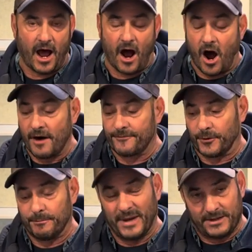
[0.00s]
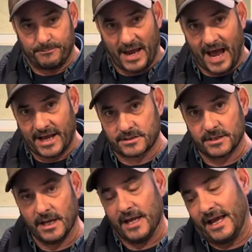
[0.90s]
offer mid baths
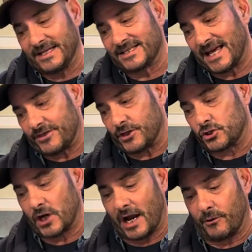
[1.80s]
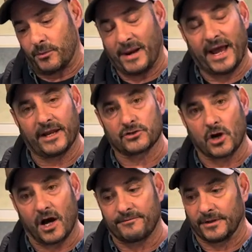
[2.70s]
and set the shower pans
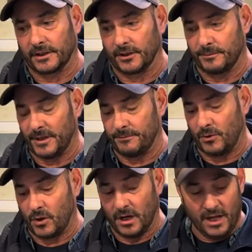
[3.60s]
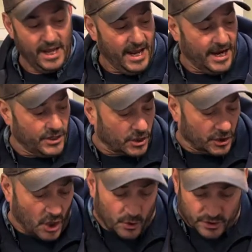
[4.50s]
off a little bit more. And you can
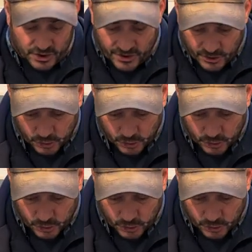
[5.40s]
notice in this